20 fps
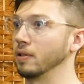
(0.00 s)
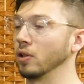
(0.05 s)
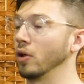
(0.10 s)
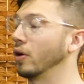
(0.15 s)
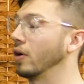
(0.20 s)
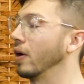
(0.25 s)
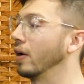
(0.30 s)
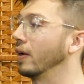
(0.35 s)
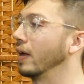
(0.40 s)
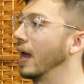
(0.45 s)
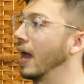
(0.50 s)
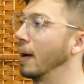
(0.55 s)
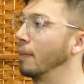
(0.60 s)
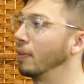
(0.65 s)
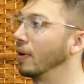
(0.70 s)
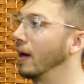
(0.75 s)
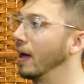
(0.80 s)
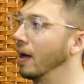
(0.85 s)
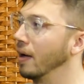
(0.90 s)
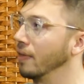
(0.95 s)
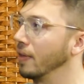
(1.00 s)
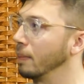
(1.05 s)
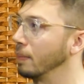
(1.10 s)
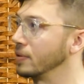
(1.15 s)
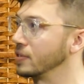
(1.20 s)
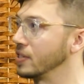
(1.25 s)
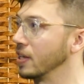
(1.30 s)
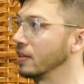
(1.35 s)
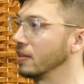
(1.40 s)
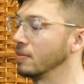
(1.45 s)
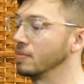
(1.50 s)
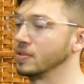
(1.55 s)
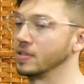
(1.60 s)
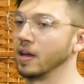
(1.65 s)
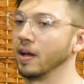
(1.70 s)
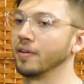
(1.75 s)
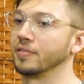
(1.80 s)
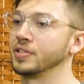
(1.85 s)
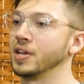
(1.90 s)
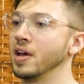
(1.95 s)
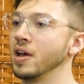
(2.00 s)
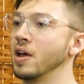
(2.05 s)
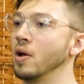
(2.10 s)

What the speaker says: look on camera, how they present themselves.